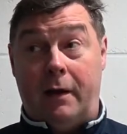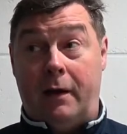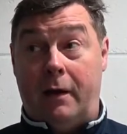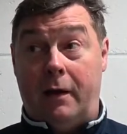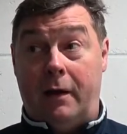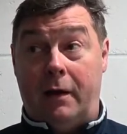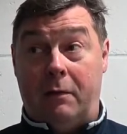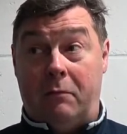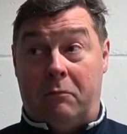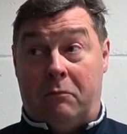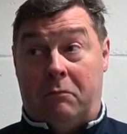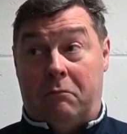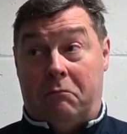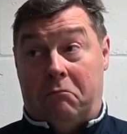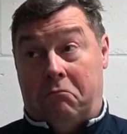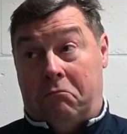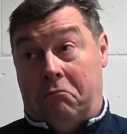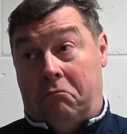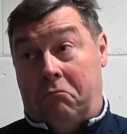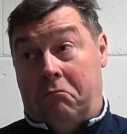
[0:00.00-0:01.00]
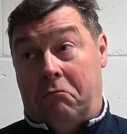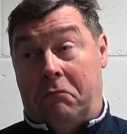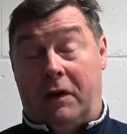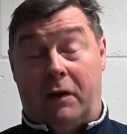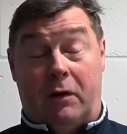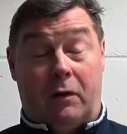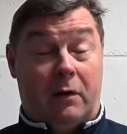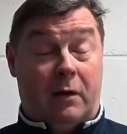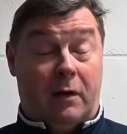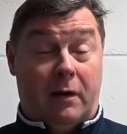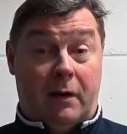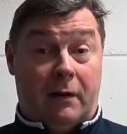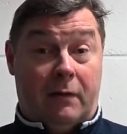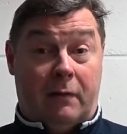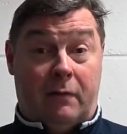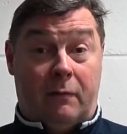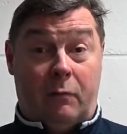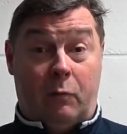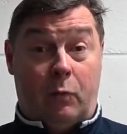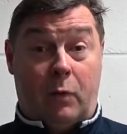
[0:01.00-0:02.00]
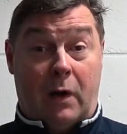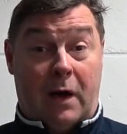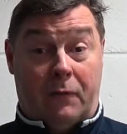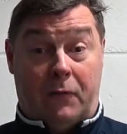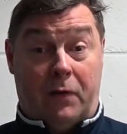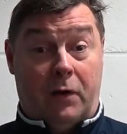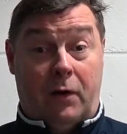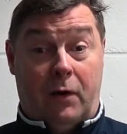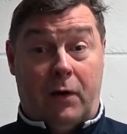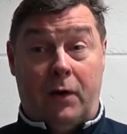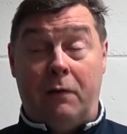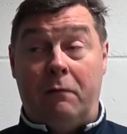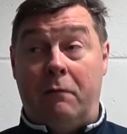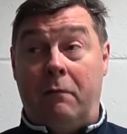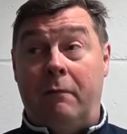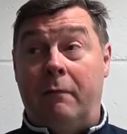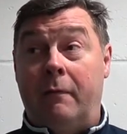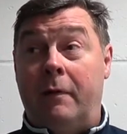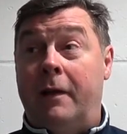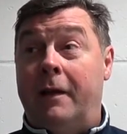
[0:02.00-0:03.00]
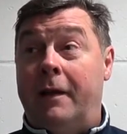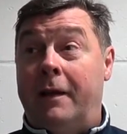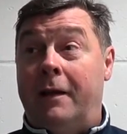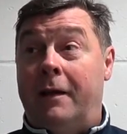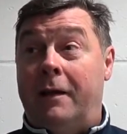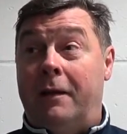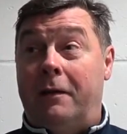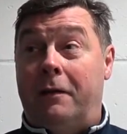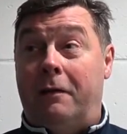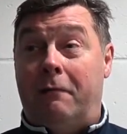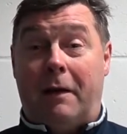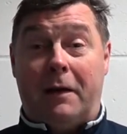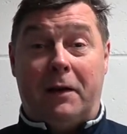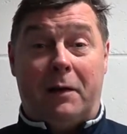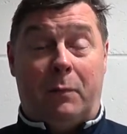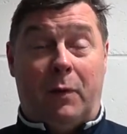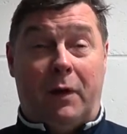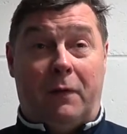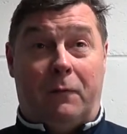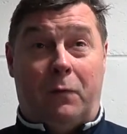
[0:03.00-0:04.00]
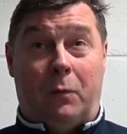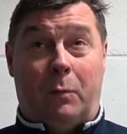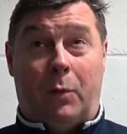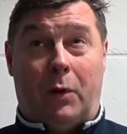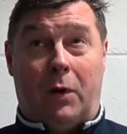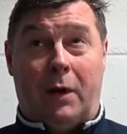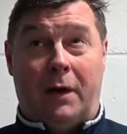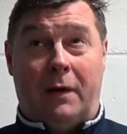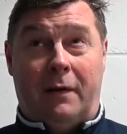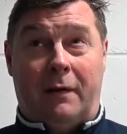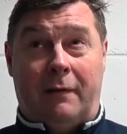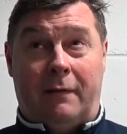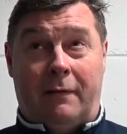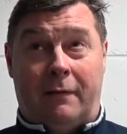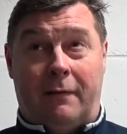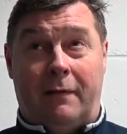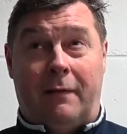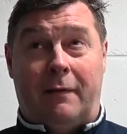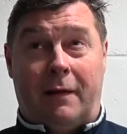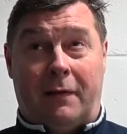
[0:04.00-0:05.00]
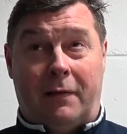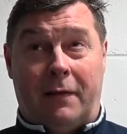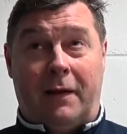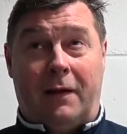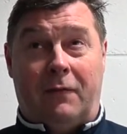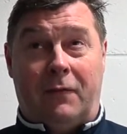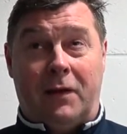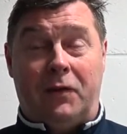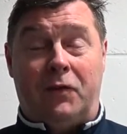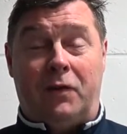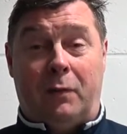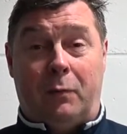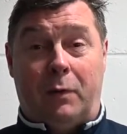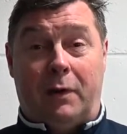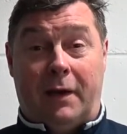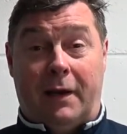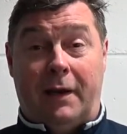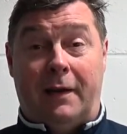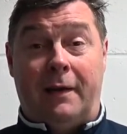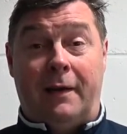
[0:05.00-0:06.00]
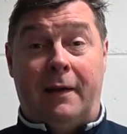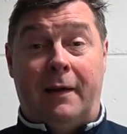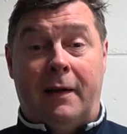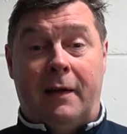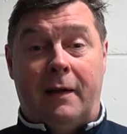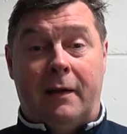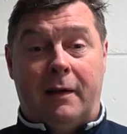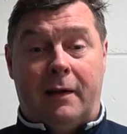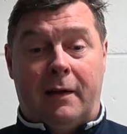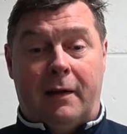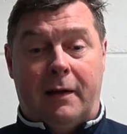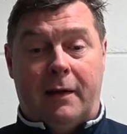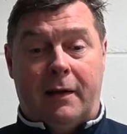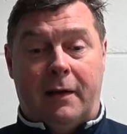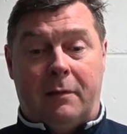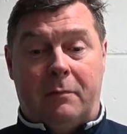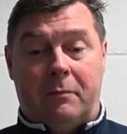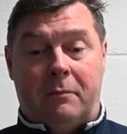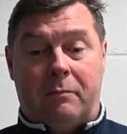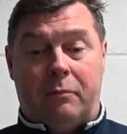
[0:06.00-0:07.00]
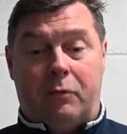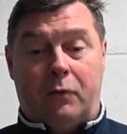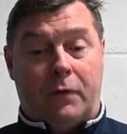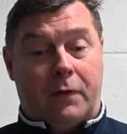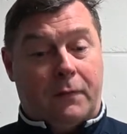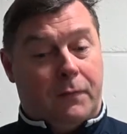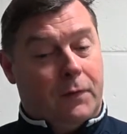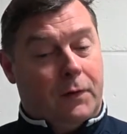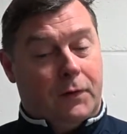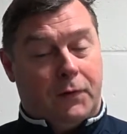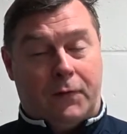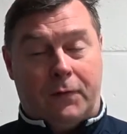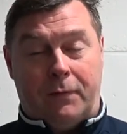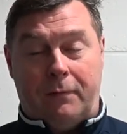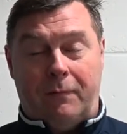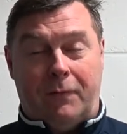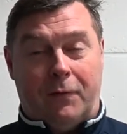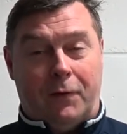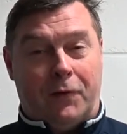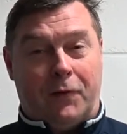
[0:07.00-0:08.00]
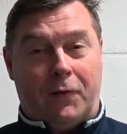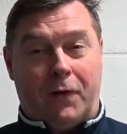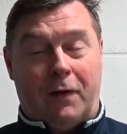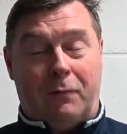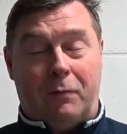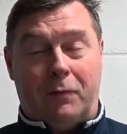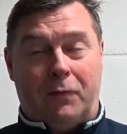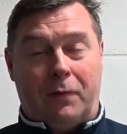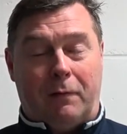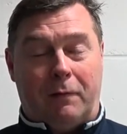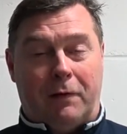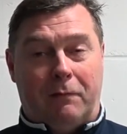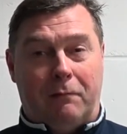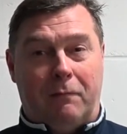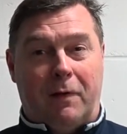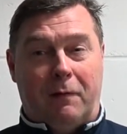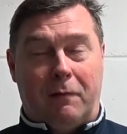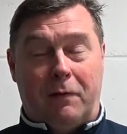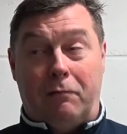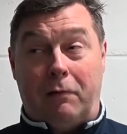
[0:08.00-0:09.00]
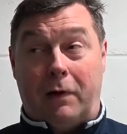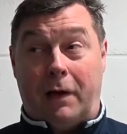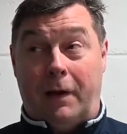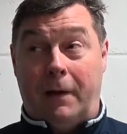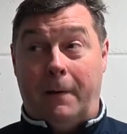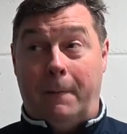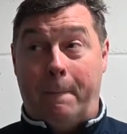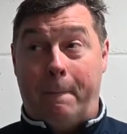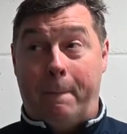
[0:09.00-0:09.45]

You know, and we'll have to earn the right to play football, and I think eventually we did. But the first half was very, very tricky.